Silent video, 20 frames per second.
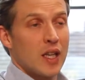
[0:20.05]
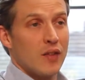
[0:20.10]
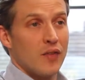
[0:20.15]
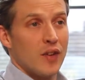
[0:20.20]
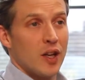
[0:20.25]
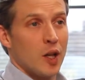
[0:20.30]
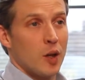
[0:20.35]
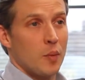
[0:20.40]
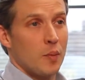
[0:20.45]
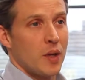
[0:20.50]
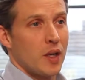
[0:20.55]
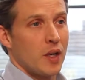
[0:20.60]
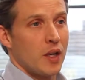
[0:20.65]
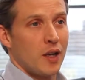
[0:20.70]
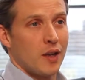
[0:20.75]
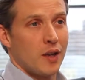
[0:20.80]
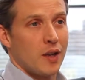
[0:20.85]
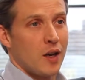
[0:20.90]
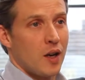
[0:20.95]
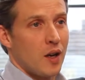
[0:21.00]
development
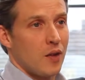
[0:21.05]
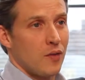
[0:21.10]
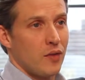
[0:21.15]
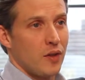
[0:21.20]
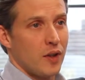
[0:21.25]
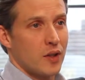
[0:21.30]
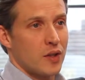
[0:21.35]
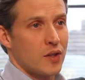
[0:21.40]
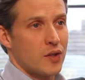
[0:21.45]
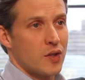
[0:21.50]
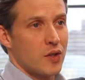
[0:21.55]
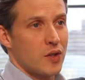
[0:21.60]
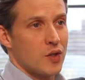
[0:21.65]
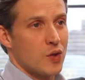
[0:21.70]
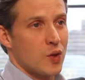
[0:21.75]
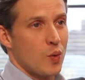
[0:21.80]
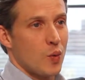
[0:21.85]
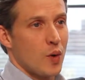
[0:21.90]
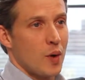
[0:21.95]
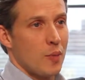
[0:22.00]
in conflict
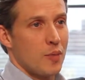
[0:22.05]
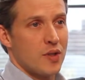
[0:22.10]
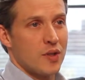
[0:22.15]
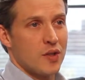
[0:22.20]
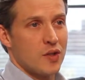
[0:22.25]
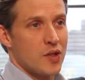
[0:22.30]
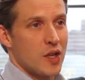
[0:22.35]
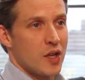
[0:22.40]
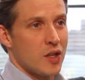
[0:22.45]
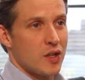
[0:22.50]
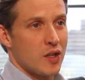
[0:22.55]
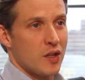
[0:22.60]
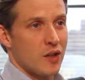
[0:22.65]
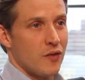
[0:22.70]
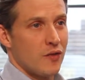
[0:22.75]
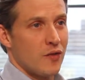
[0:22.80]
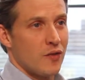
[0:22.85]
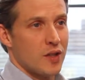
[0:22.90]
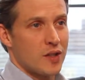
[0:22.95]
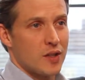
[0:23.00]
since the weaponization
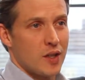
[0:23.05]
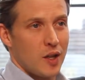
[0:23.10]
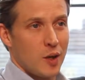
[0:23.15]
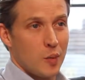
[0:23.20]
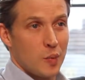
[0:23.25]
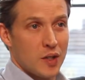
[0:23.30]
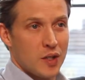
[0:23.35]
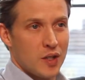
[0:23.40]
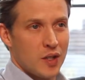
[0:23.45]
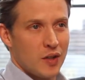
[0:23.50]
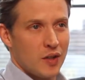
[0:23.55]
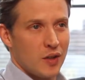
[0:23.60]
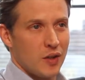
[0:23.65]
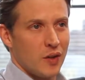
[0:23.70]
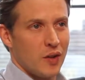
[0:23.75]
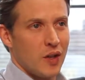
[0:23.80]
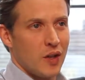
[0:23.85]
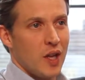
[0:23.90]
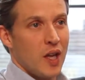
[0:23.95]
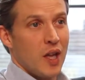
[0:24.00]
of fissile
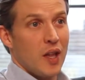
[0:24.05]
material.